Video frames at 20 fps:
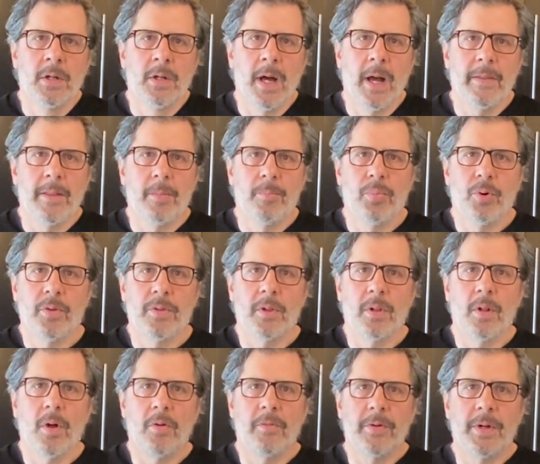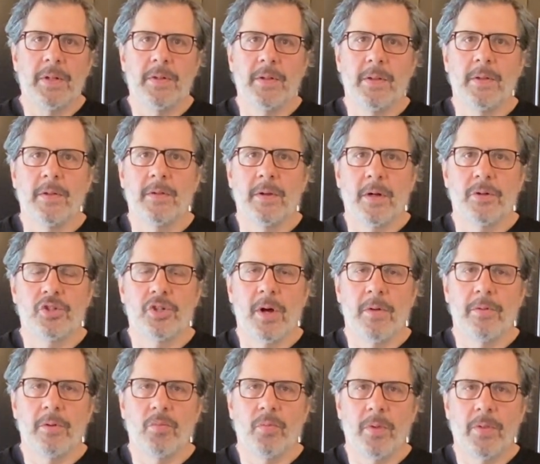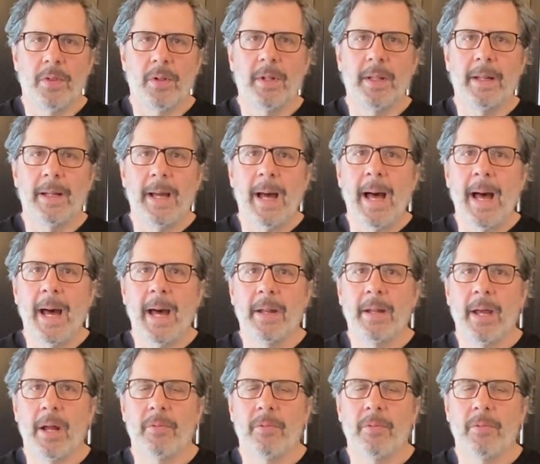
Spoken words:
I then put the loaf into the Dutch oven with the lid on.